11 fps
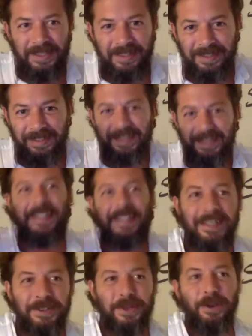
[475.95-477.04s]
and the
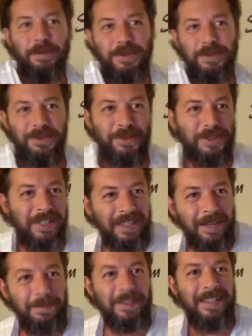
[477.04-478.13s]
skin drops, new skin
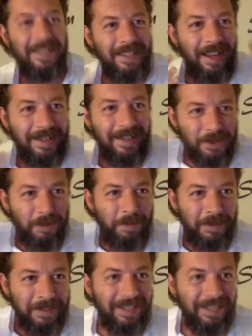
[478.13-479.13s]
comes in, lungs open.